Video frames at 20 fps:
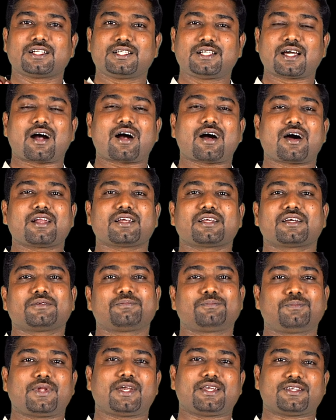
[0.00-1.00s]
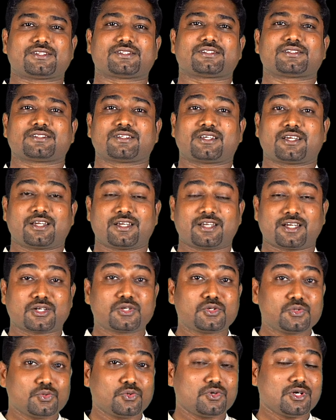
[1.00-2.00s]
dark place, a
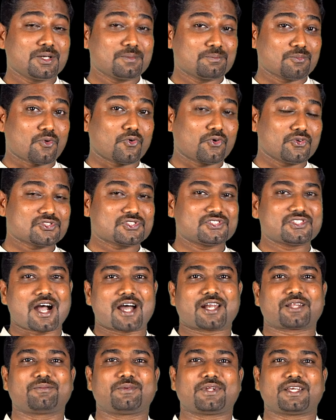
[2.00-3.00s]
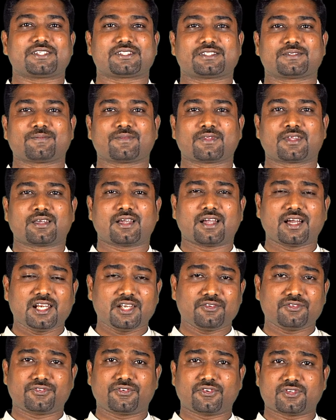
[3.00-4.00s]
cool, moist, dark place, and
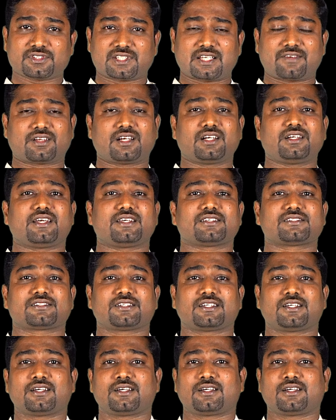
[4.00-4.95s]
leave it for several days.